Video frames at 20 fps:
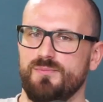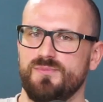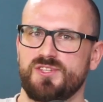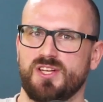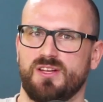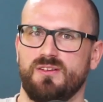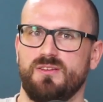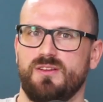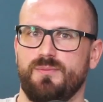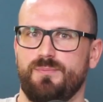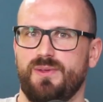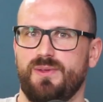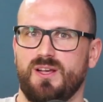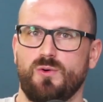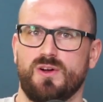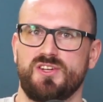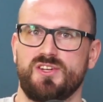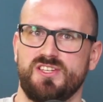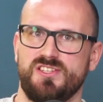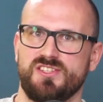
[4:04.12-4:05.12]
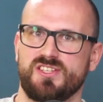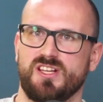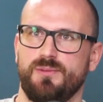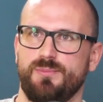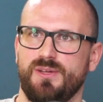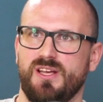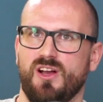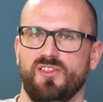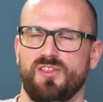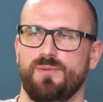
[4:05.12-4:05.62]
So the big question is going to
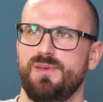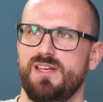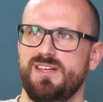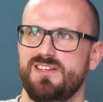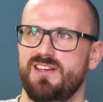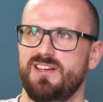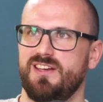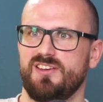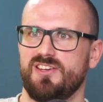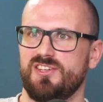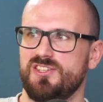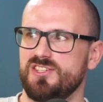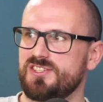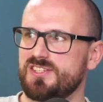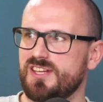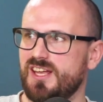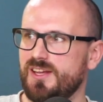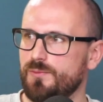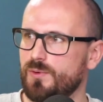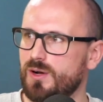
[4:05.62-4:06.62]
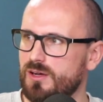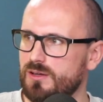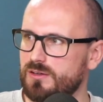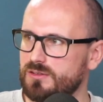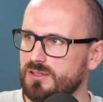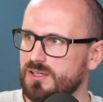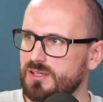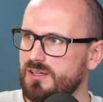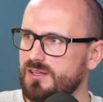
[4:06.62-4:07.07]
be: are the media going to just say, well,